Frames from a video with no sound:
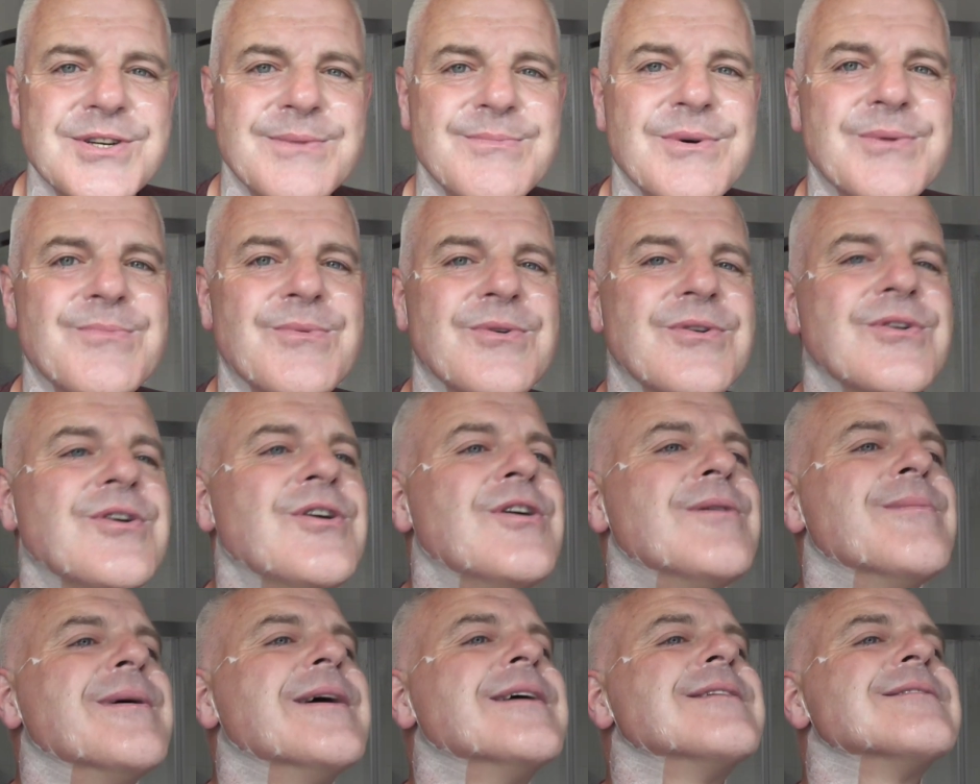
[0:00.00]
someone will
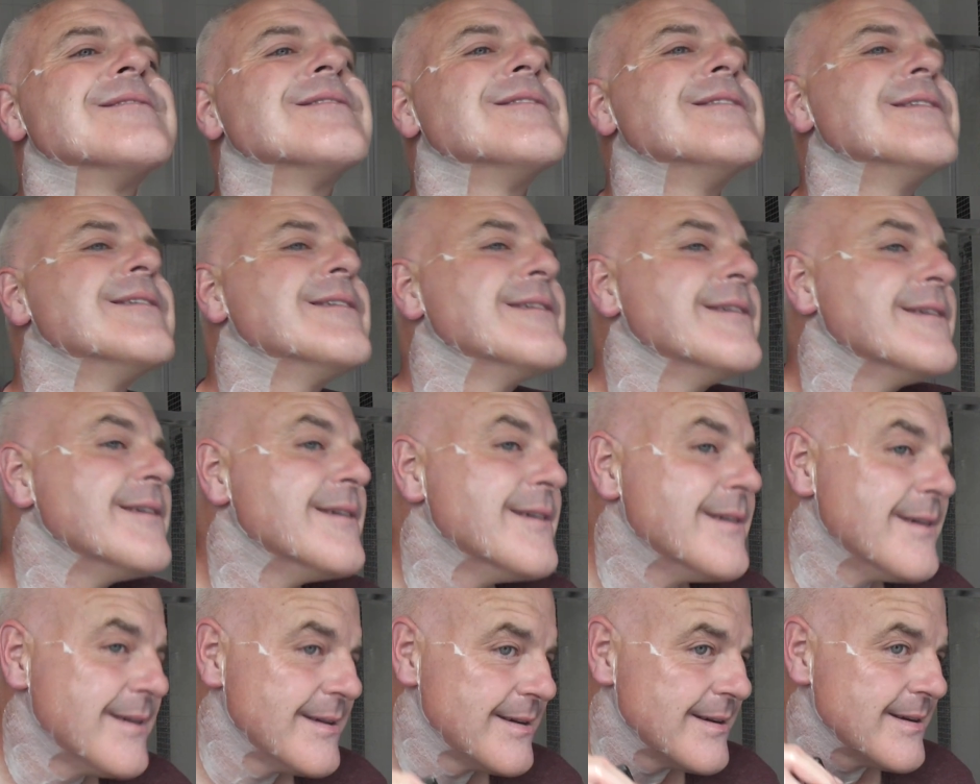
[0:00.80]
comment
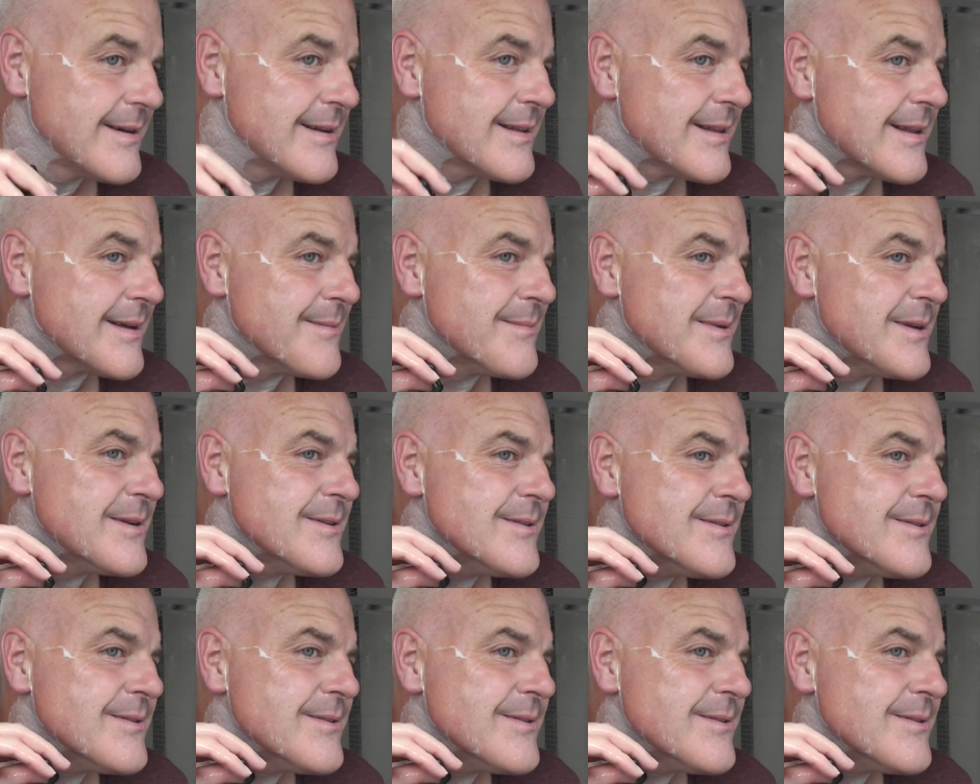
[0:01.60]
and let me